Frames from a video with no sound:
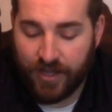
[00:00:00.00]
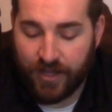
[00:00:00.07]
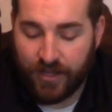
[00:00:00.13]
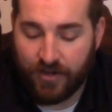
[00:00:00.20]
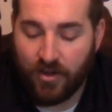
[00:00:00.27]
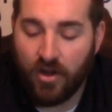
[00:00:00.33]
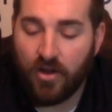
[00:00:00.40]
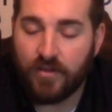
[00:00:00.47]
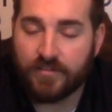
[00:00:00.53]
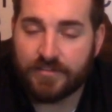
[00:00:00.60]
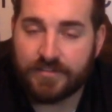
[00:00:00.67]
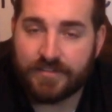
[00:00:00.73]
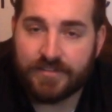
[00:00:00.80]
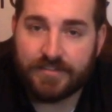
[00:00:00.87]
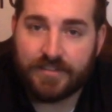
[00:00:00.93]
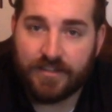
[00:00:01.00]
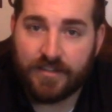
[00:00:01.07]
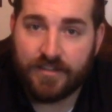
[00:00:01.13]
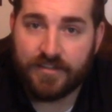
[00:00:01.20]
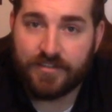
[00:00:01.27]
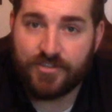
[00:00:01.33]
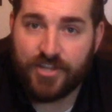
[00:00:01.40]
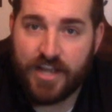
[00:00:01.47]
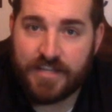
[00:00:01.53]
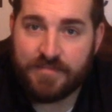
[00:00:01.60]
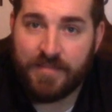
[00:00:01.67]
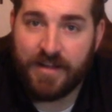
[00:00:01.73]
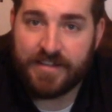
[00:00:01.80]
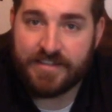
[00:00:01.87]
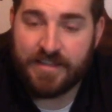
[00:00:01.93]
and all
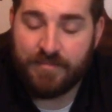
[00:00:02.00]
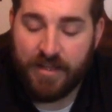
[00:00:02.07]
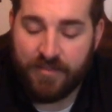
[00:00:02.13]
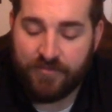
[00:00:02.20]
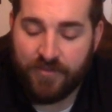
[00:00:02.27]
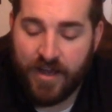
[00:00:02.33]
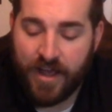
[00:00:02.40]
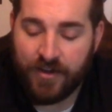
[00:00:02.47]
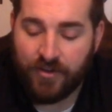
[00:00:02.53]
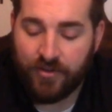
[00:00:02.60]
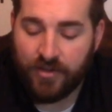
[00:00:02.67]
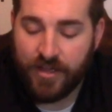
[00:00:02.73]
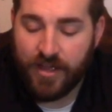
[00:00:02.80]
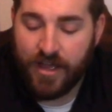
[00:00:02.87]
Ches-Mont semifinal.